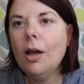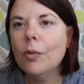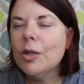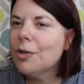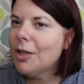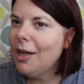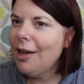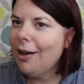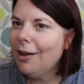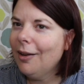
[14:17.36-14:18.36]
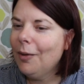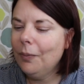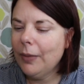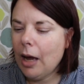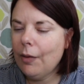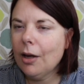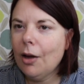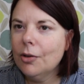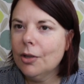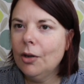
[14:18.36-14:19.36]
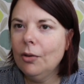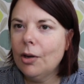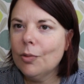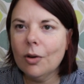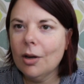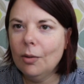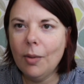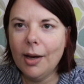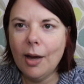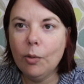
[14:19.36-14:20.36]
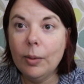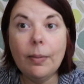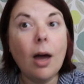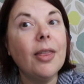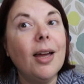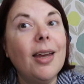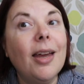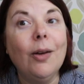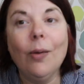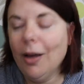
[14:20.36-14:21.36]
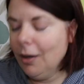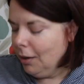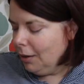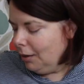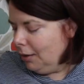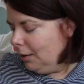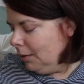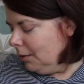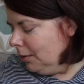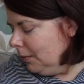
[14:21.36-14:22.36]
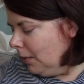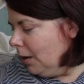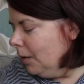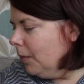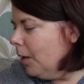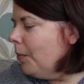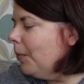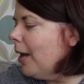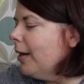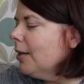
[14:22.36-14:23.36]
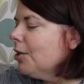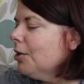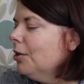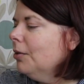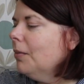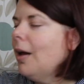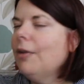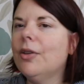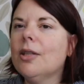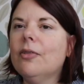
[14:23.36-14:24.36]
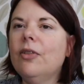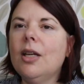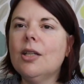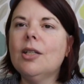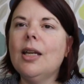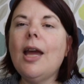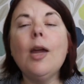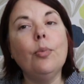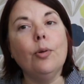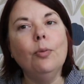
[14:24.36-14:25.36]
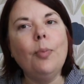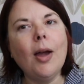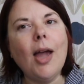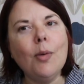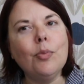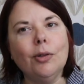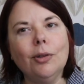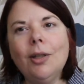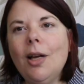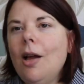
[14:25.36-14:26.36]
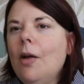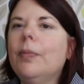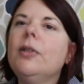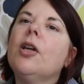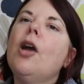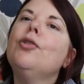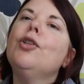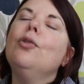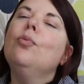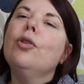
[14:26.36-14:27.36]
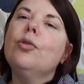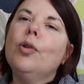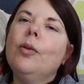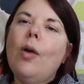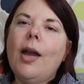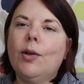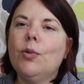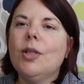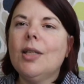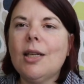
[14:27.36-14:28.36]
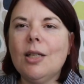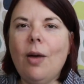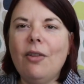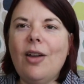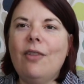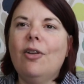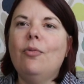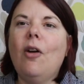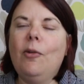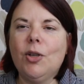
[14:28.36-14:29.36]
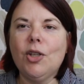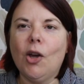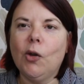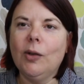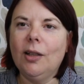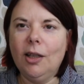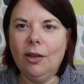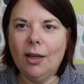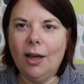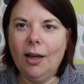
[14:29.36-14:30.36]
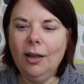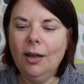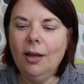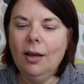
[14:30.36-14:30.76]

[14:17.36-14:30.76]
we shall see how it goes, and who knows what colour my hair will be by then anyway. I'm planning to have this finished in April, by April, to go to Wonderwood in Wales, which is actually my favourite fibre show in the UK,